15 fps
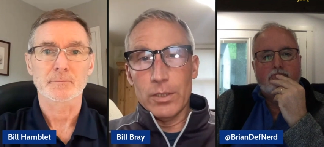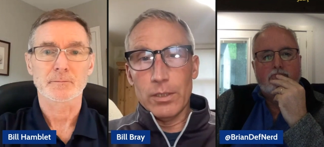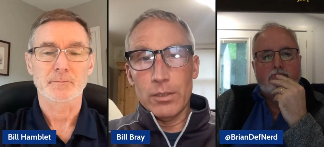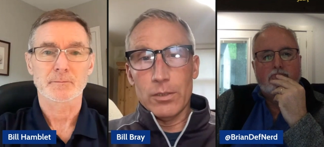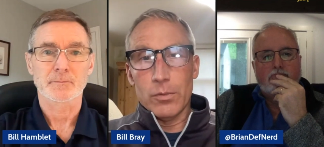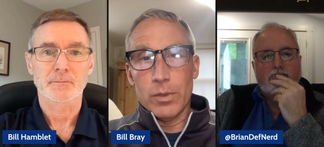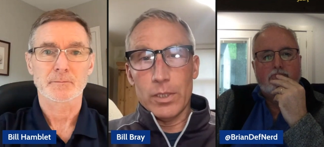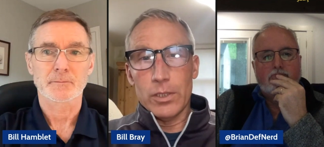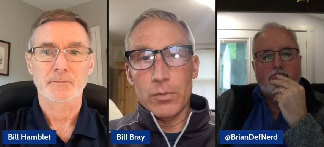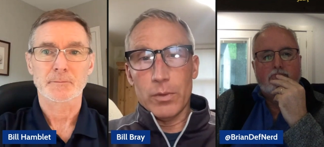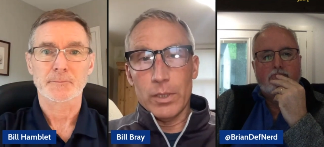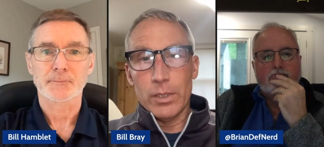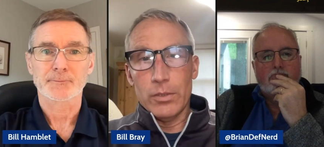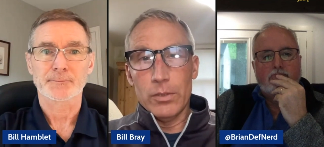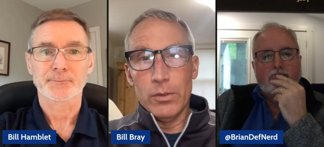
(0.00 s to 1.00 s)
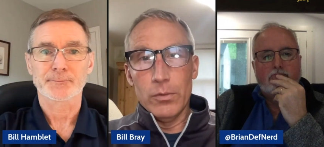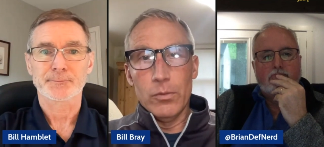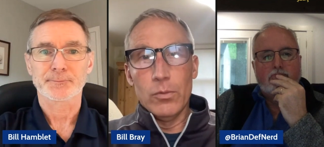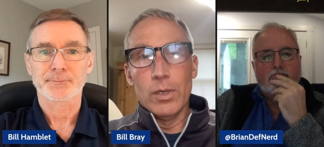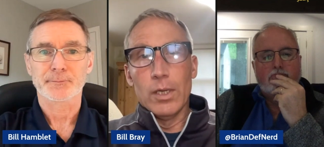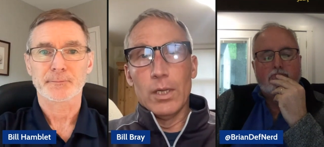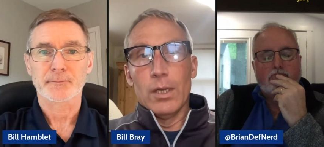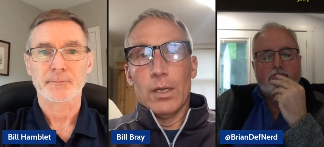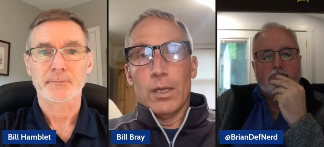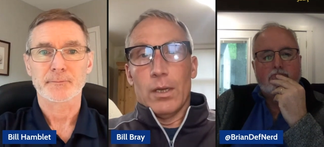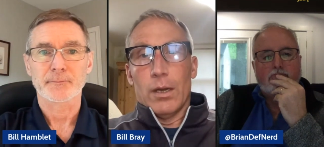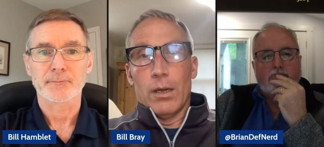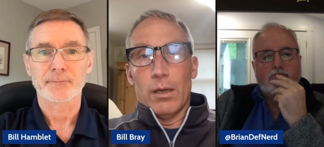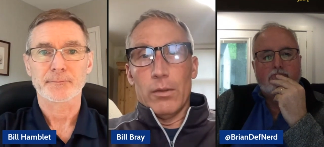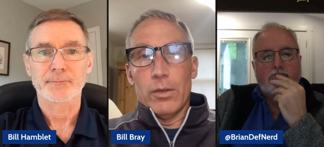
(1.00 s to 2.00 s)
Speaker 1: in 2022,
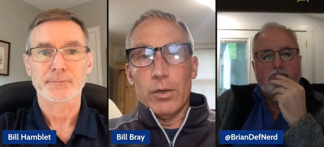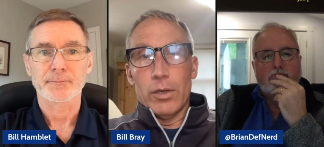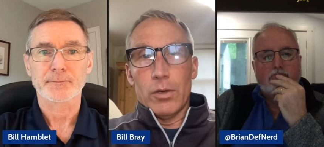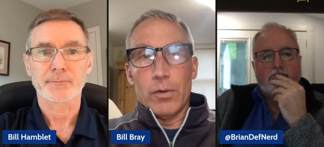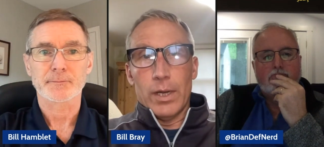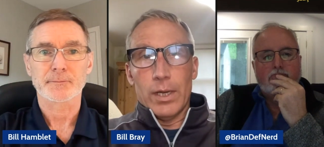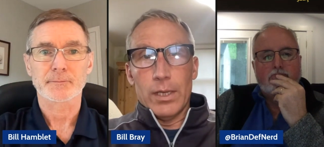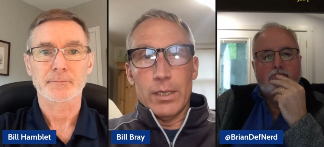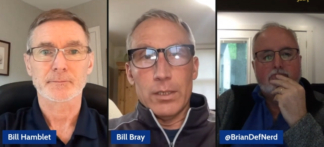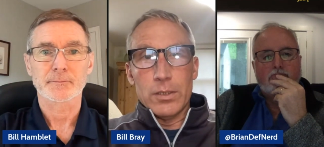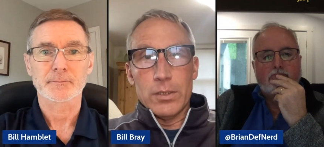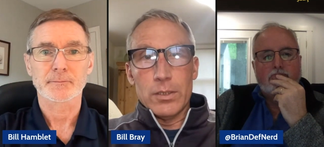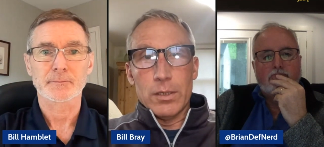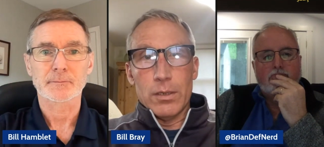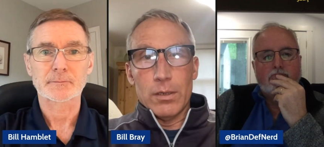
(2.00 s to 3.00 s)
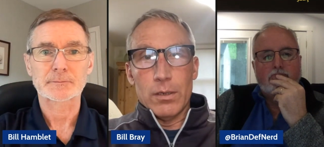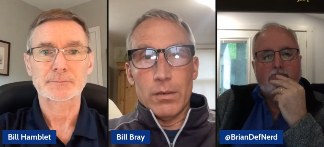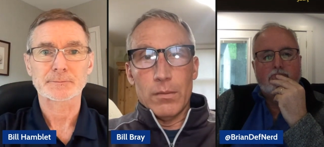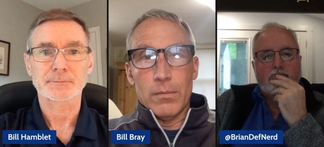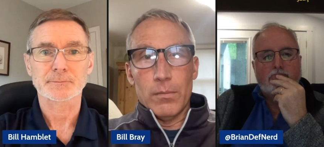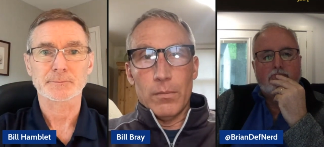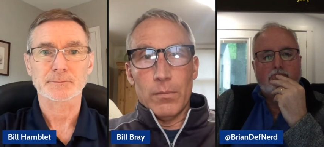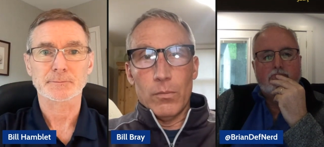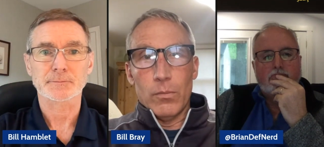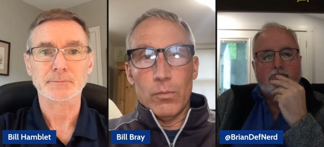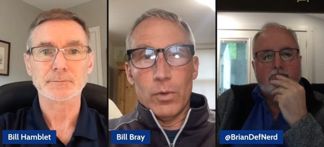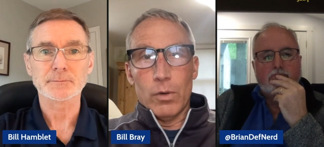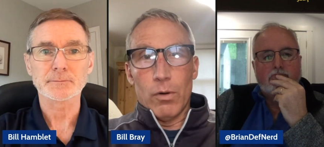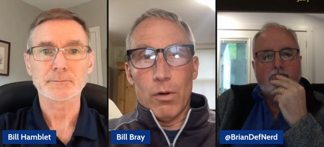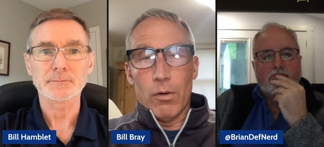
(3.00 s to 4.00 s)
uh, the Ukrainians uh,
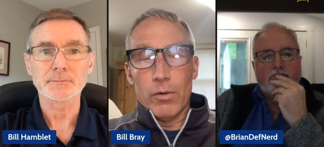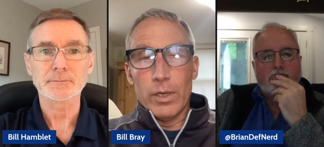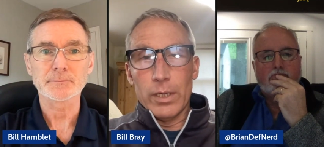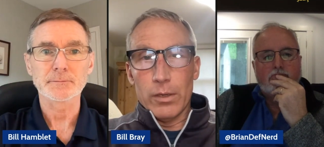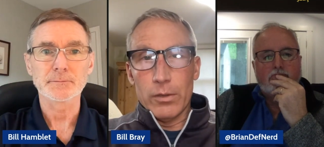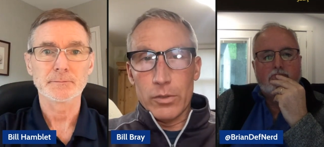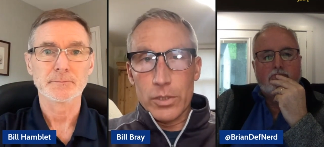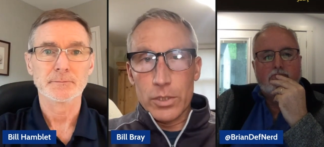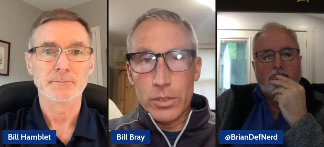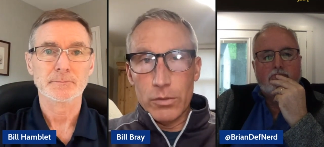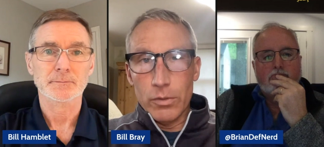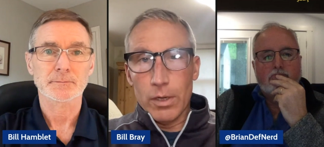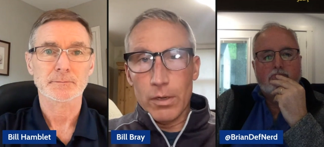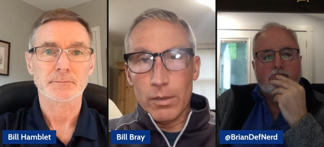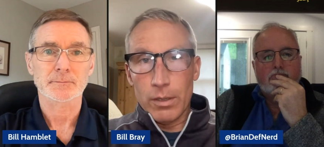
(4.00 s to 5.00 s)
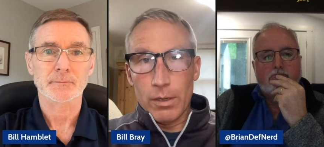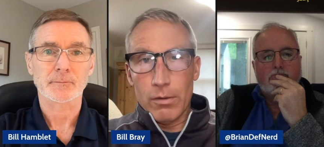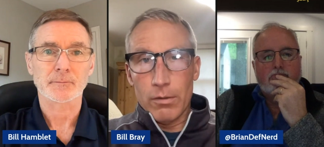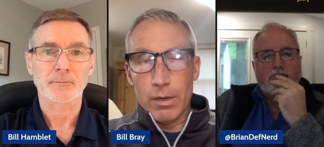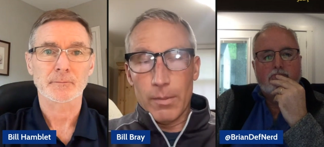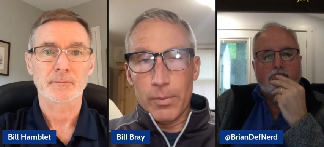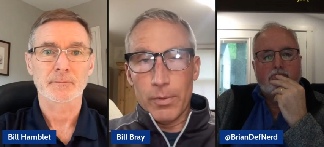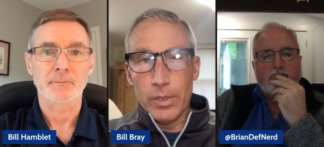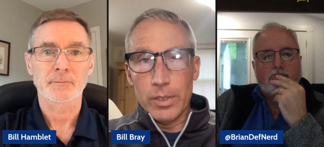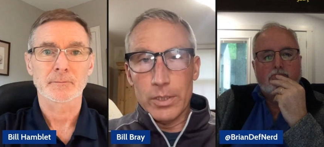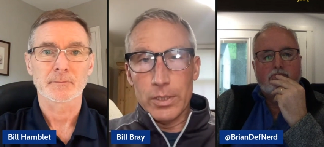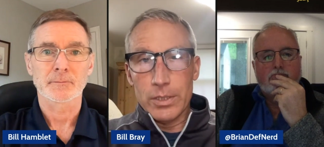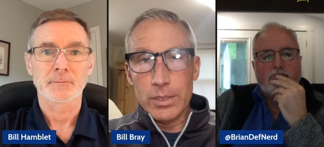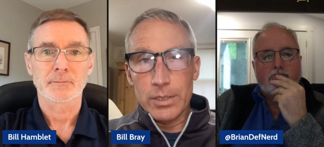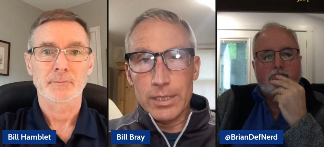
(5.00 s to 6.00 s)
were already understood our, our
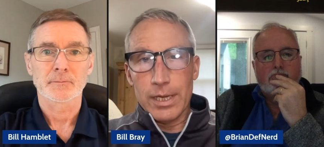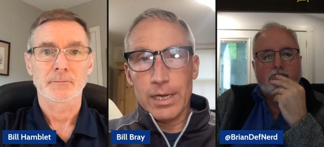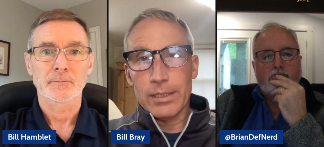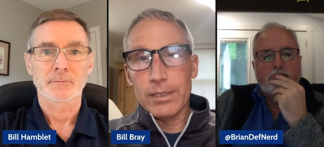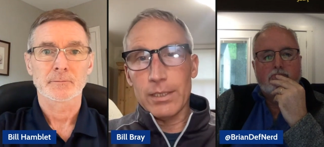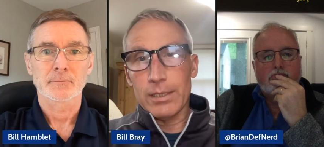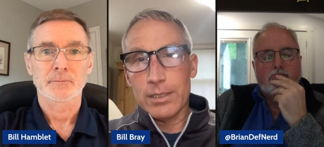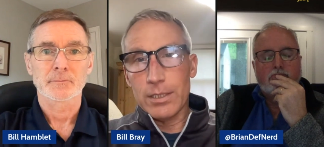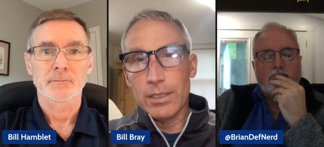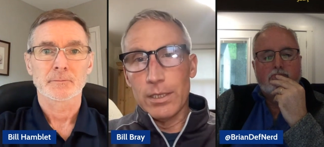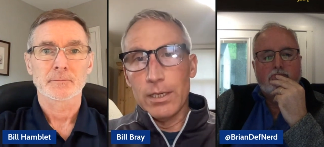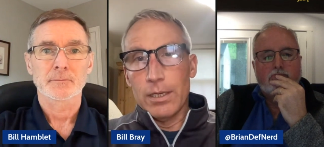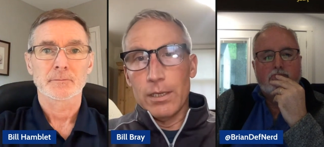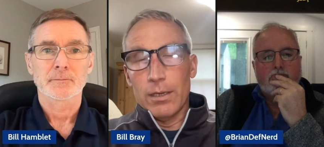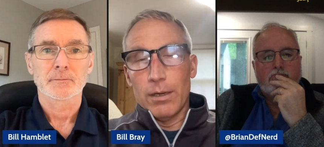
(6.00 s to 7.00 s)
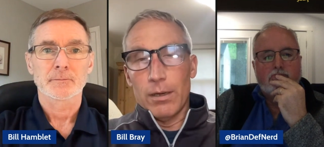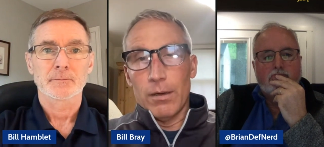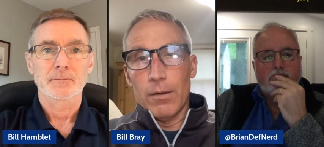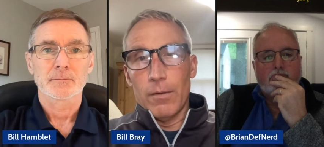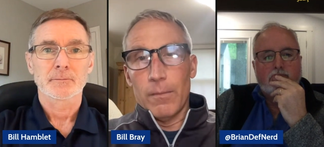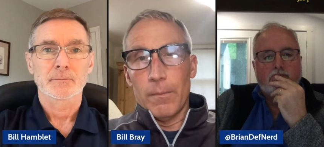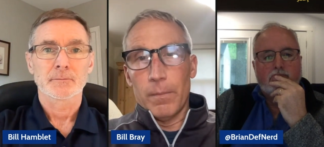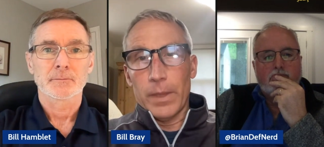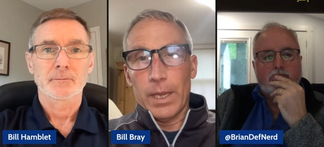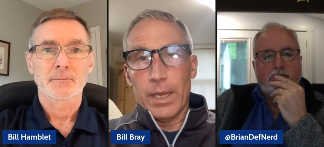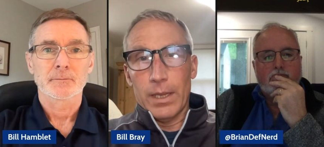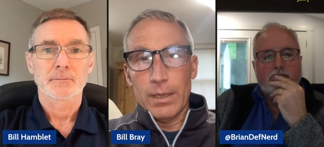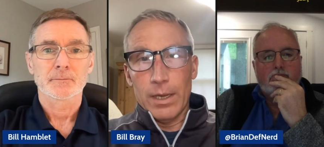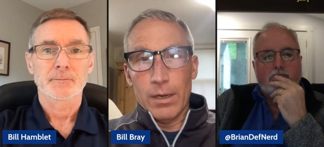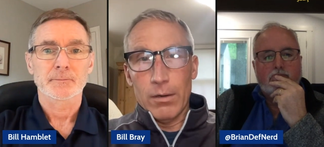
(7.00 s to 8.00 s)
operations and tactics, um,
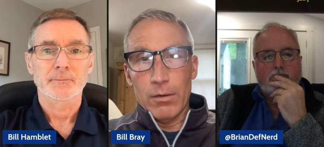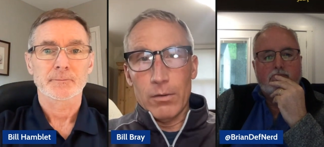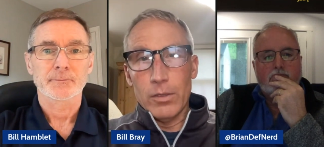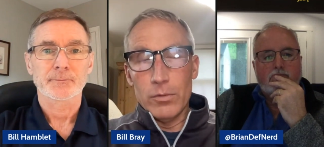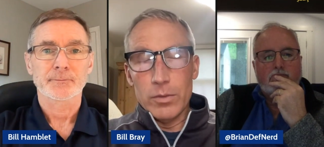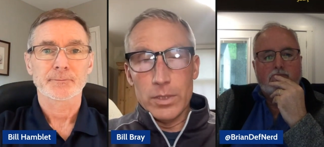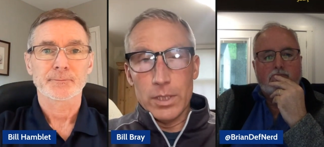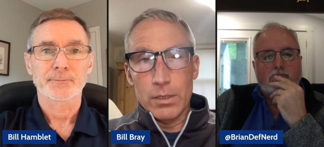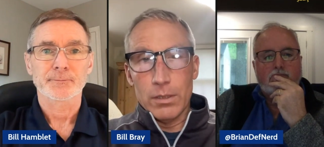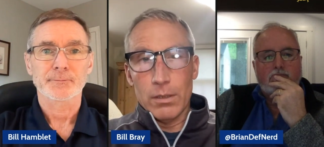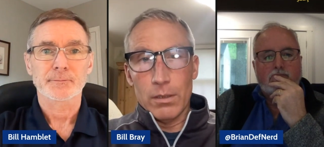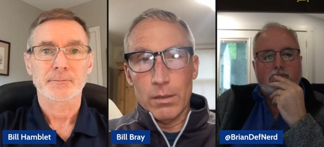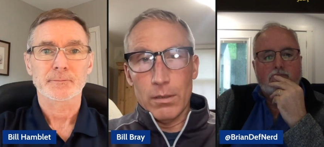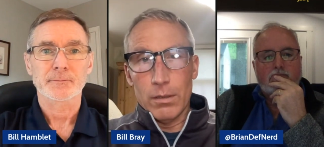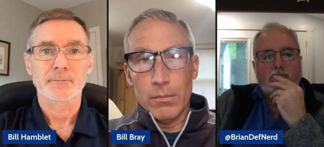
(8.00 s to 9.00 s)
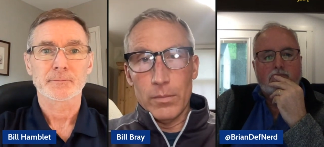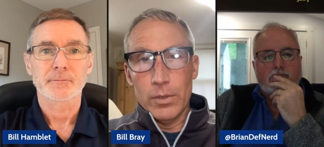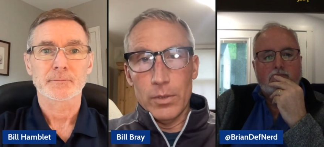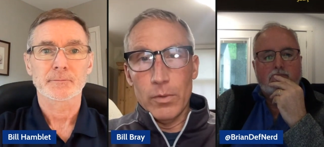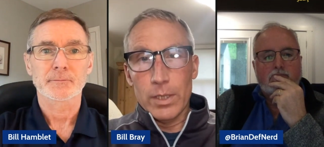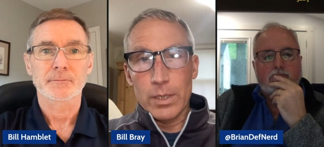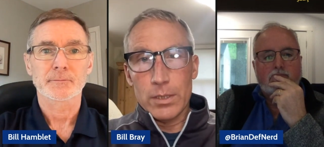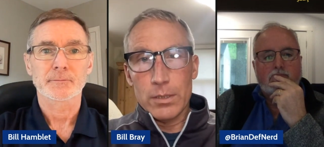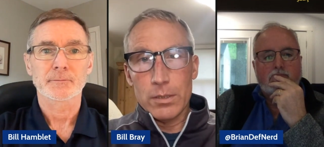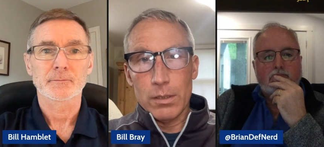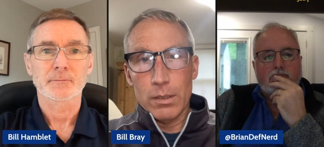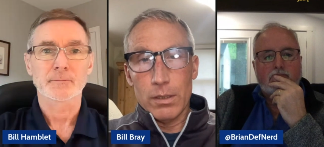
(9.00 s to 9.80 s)
and they are using uh, um, U.S.